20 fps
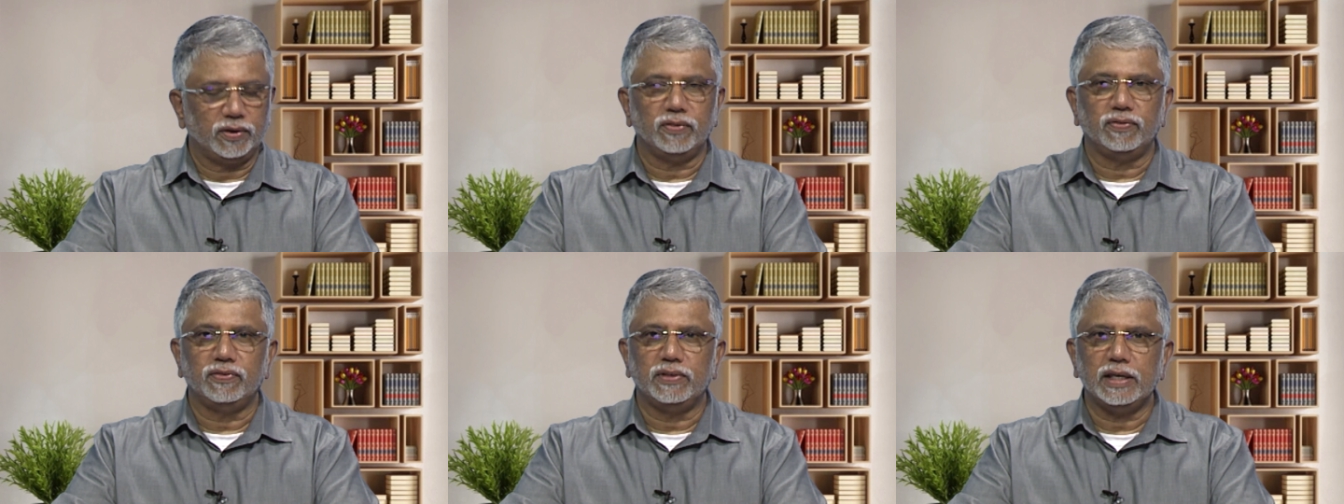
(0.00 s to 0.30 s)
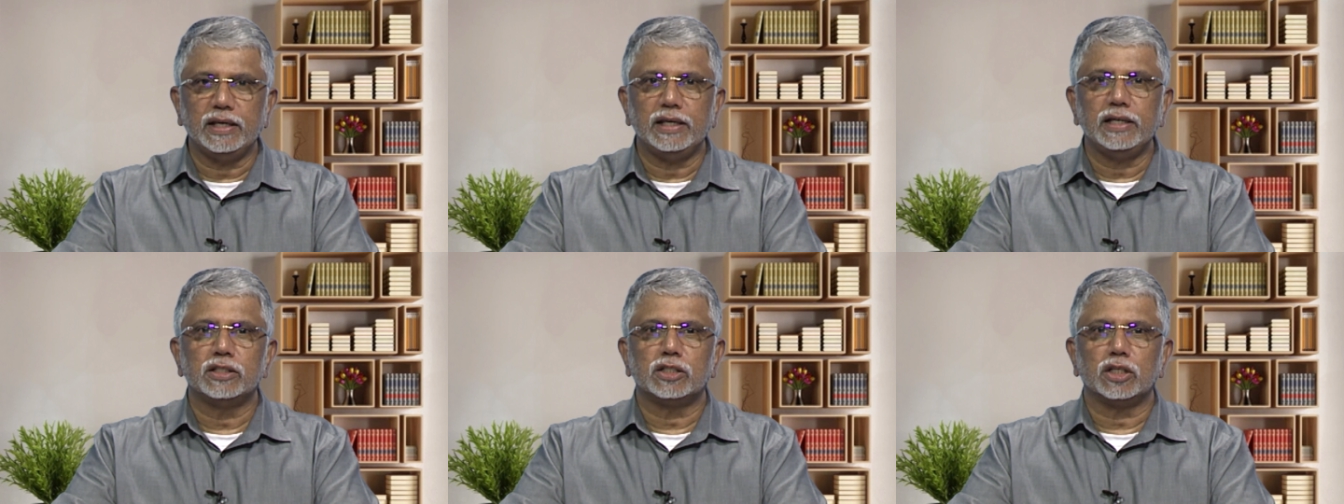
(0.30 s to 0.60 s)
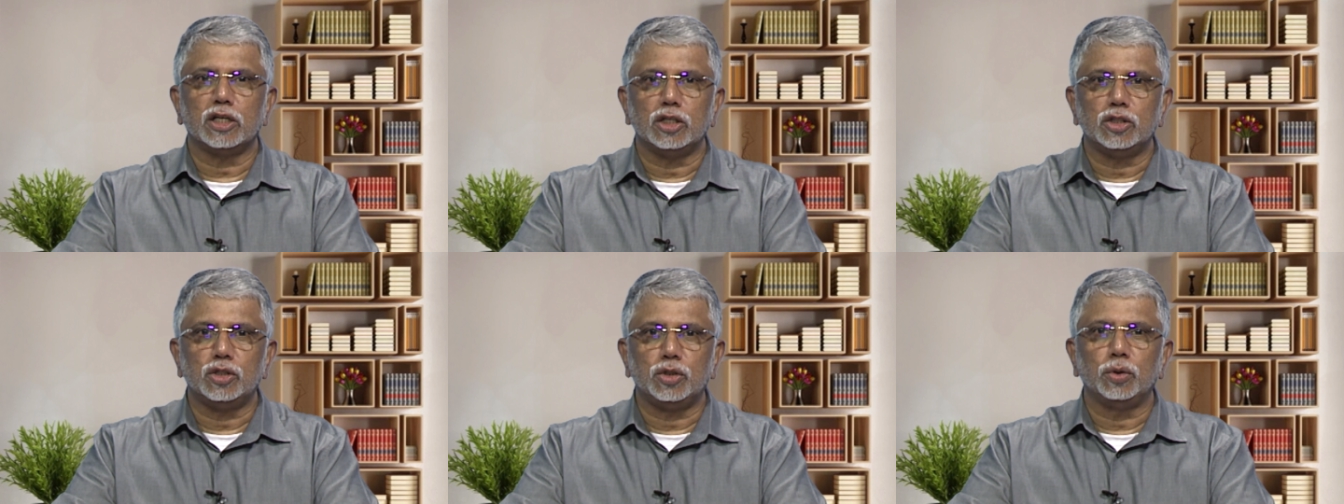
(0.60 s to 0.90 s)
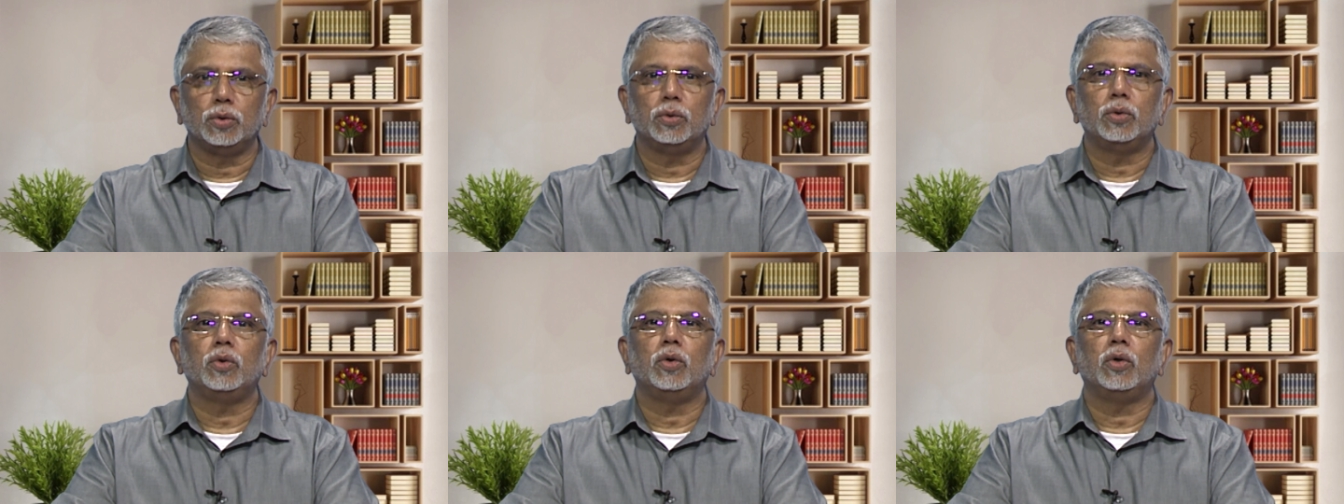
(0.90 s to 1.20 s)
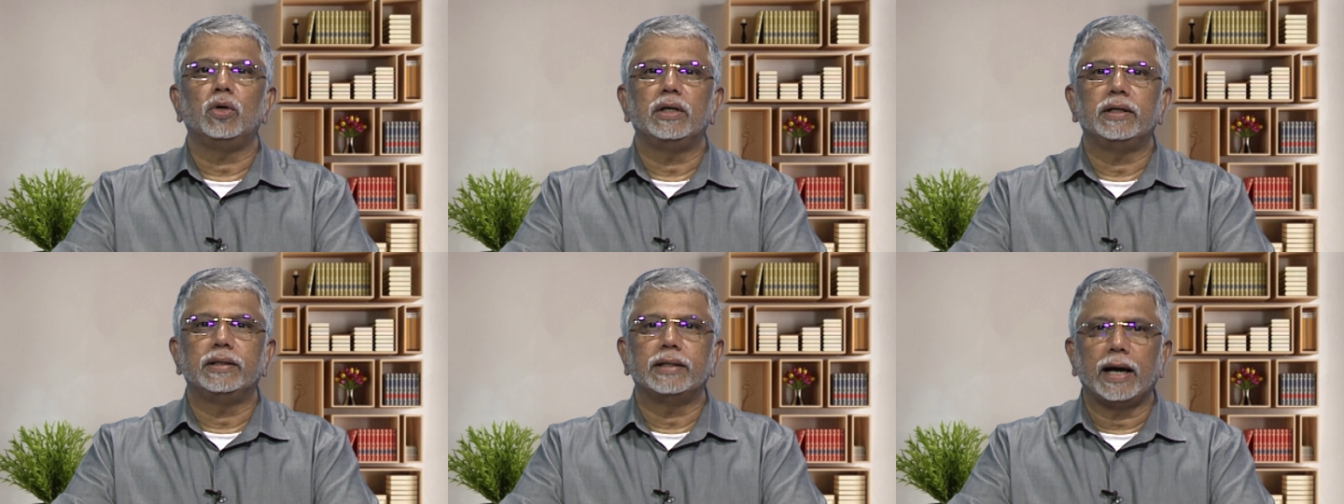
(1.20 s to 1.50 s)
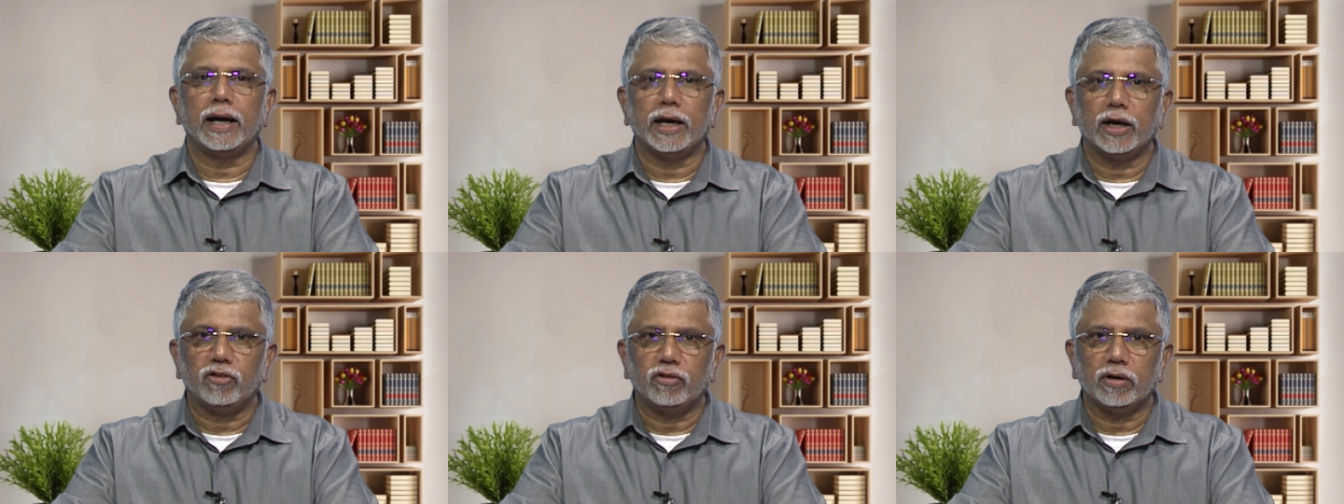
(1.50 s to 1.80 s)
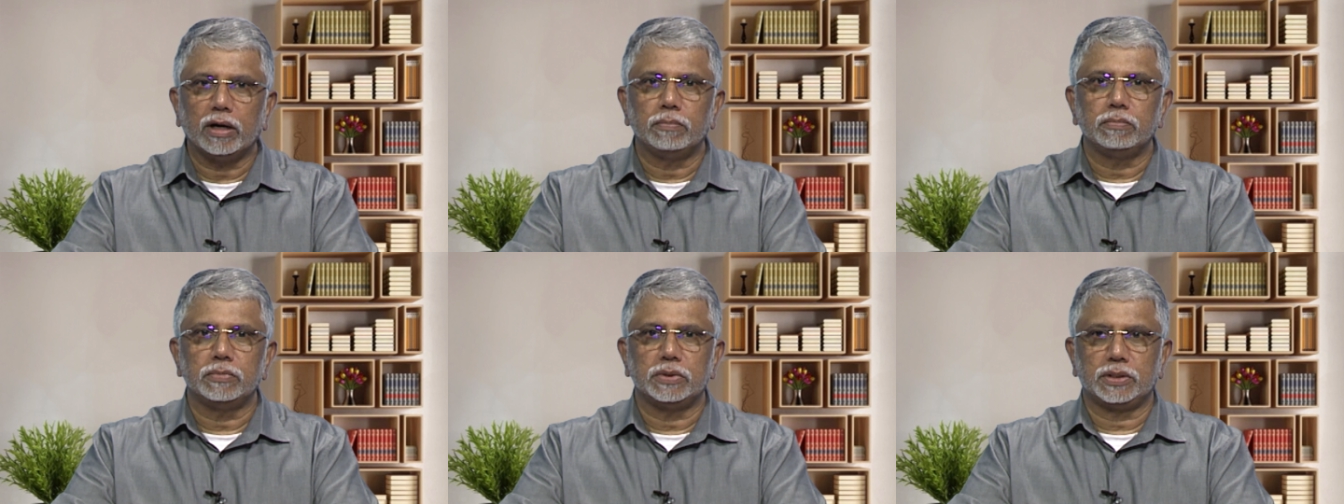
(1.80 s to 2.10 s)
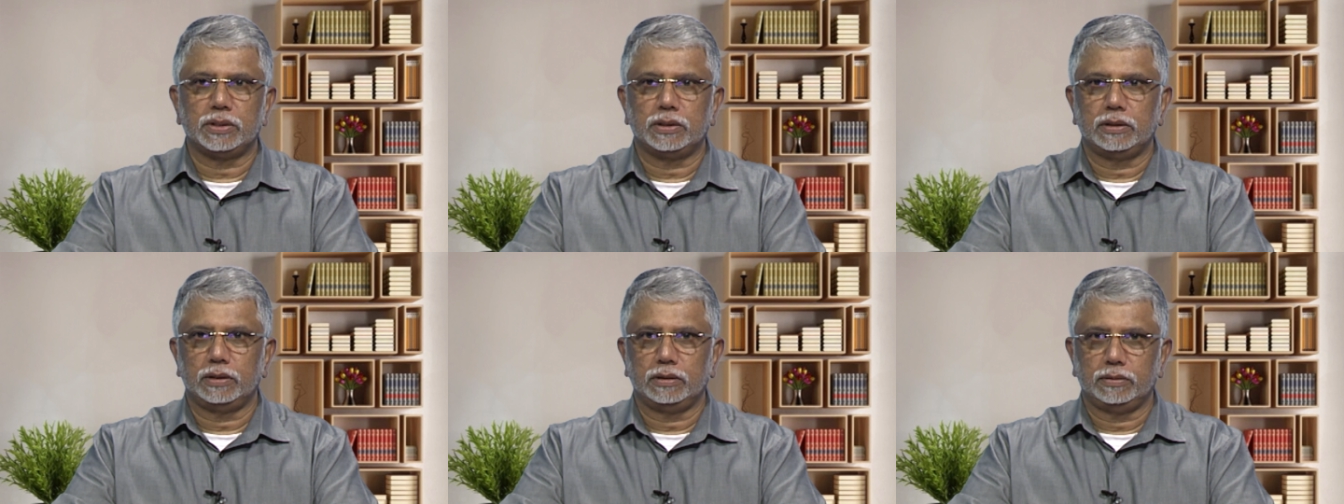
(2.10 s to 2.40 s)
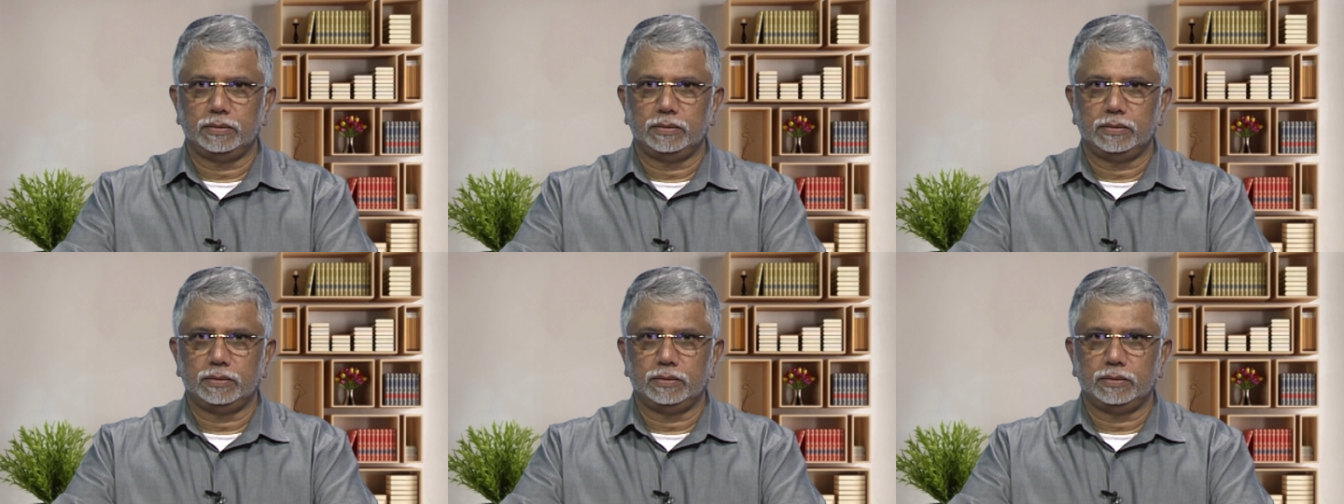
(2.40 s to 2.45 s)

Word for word: these two diagrams.